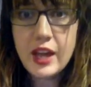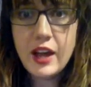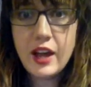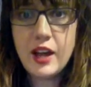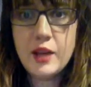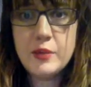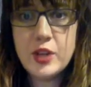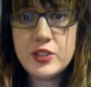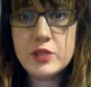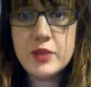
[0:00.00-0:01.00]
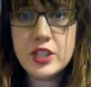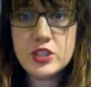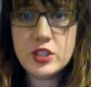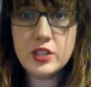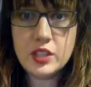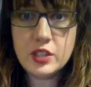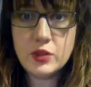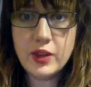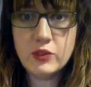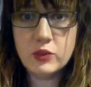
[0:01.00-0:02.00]
Also, make sure that
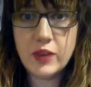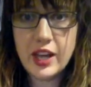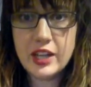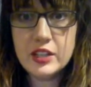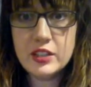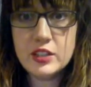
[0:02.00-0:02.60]
you have read